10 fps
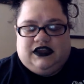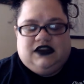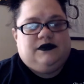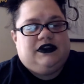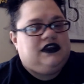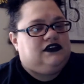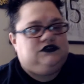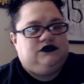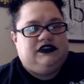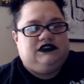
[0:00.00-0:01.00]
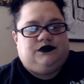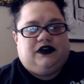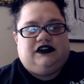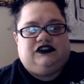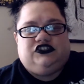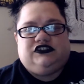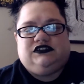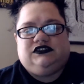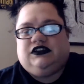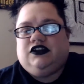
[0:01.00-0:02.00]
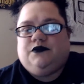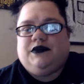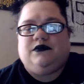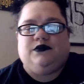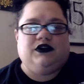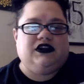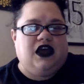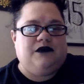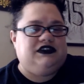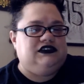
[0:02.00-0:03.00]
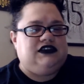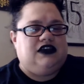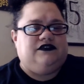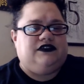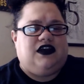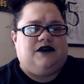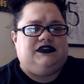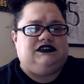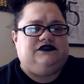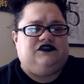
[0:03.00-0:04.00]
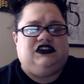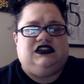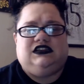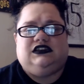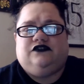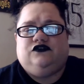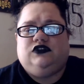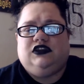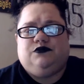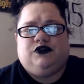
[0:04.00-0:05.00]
Anybody else who needs prayers, just, maybe put a comment down in the comments if you need